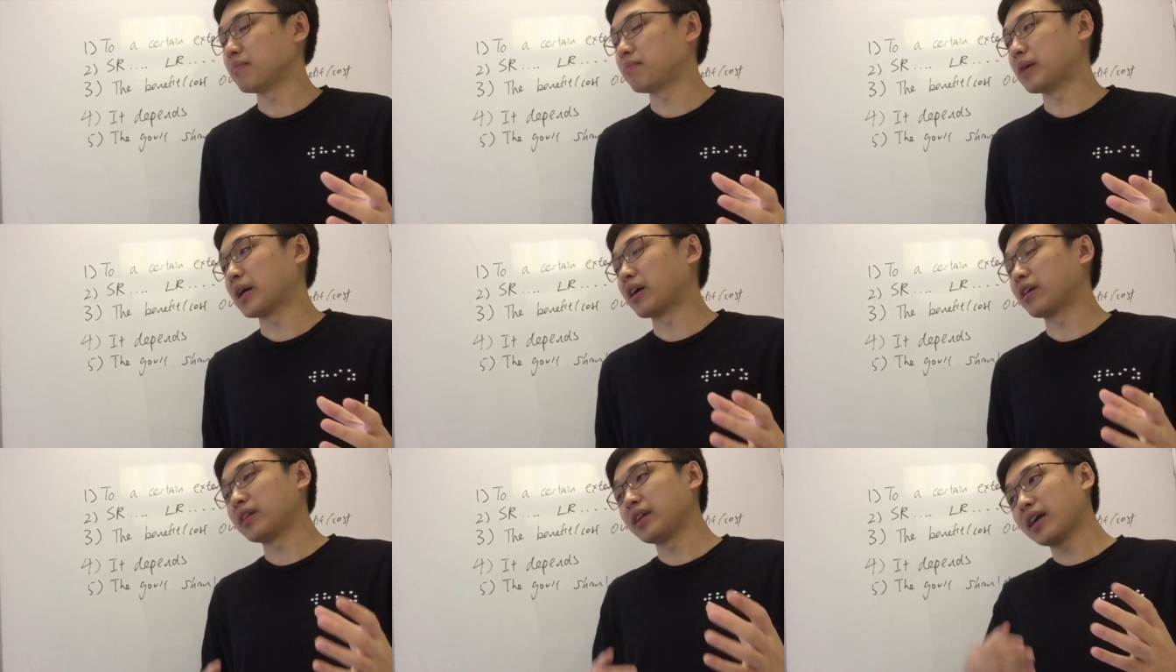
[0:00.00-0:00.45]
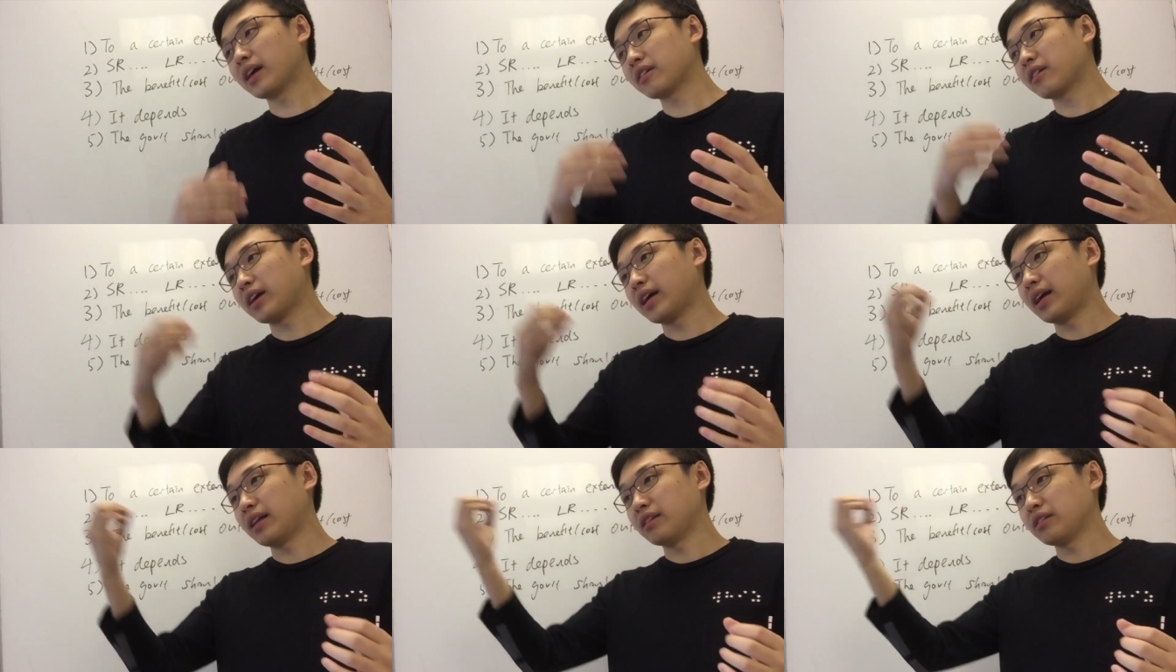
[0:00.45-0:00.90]
but on the
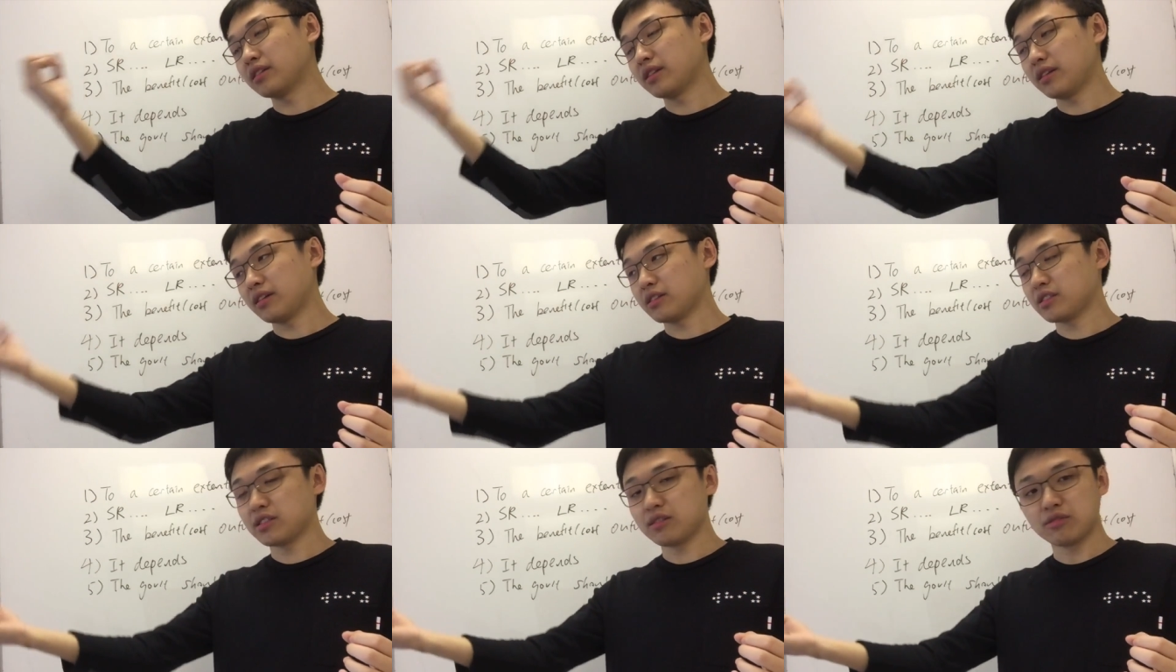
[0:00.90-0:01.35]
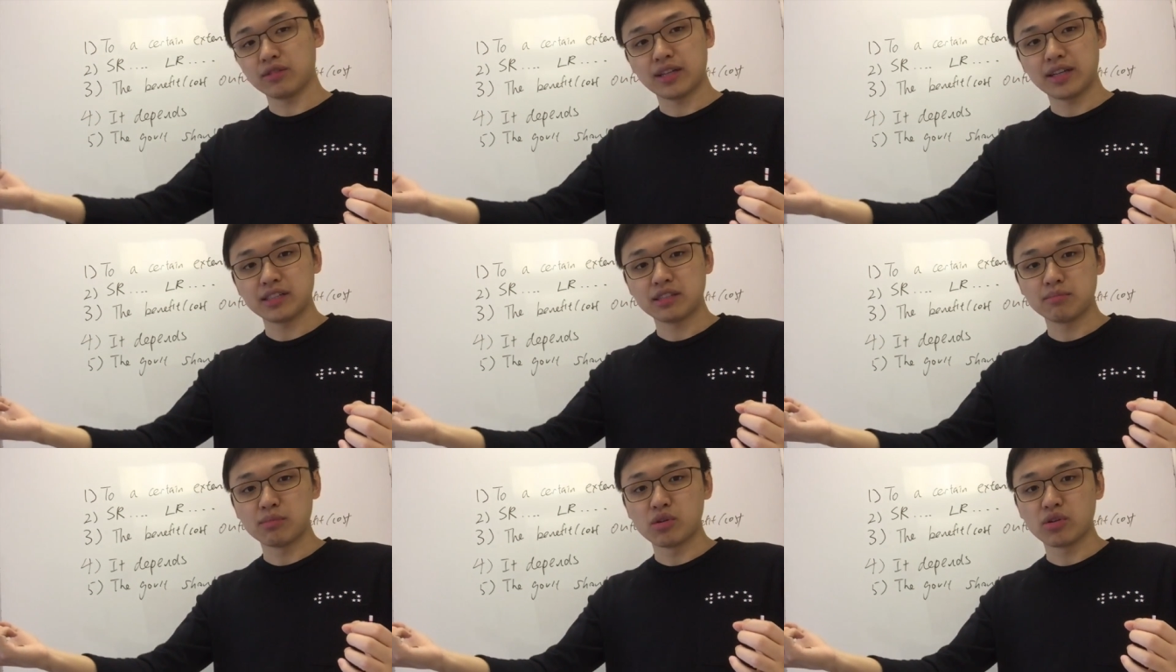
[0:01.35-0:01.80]
other hand, there's
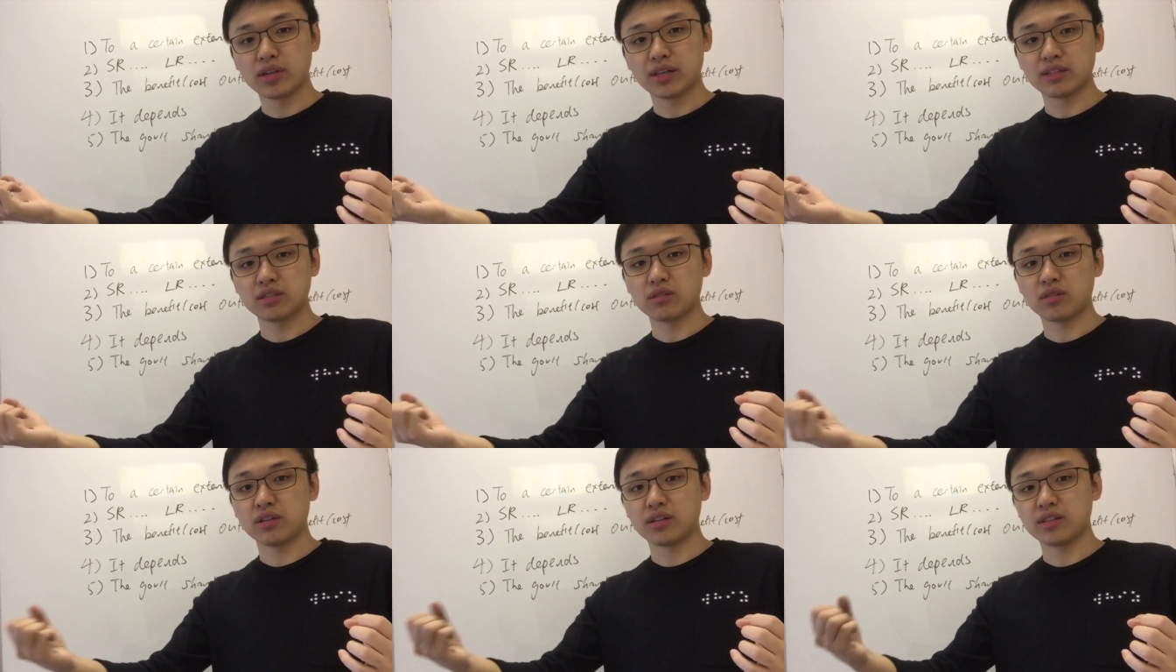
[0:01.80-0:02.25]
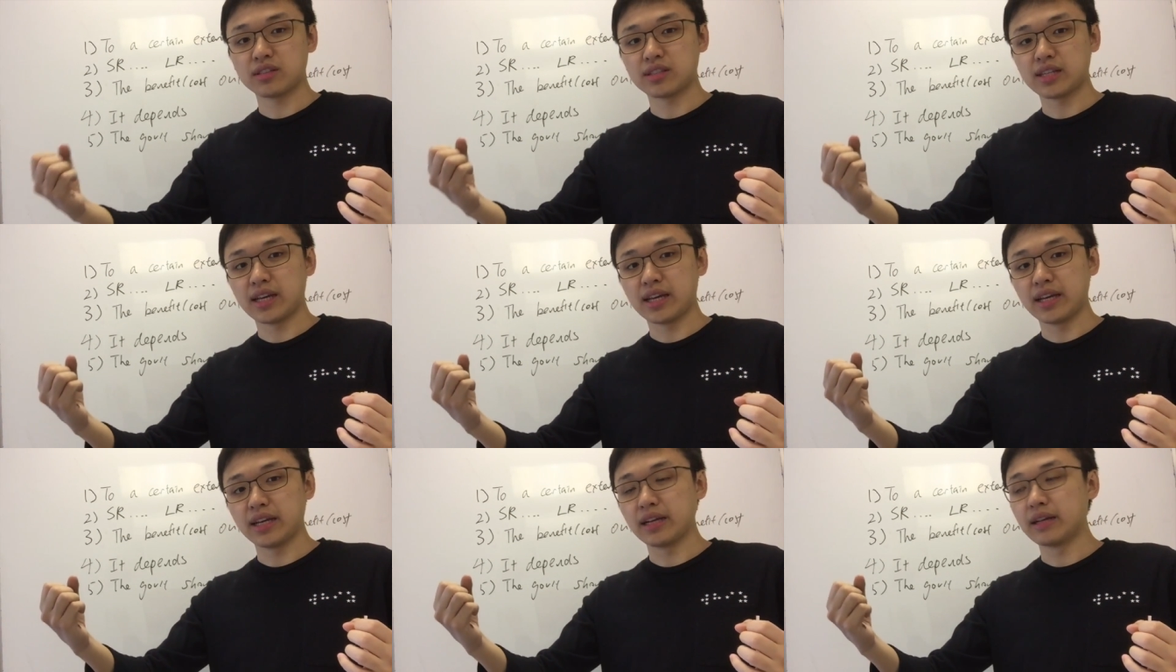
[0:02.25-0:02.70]
less smoking, so
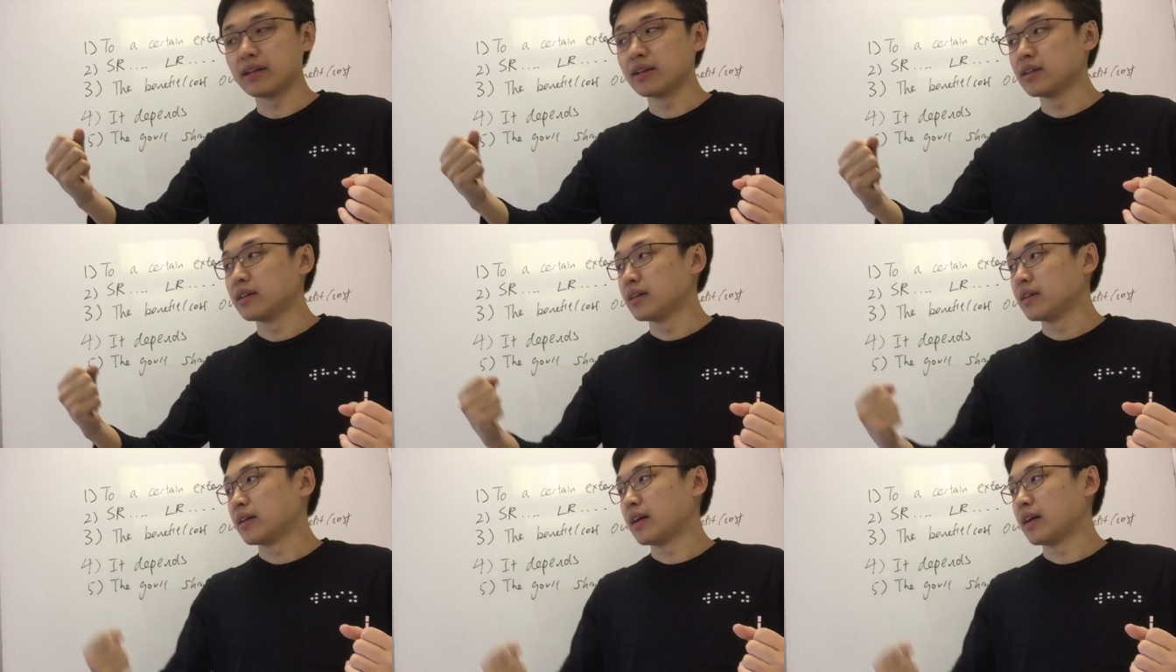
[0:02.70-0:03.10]
there's a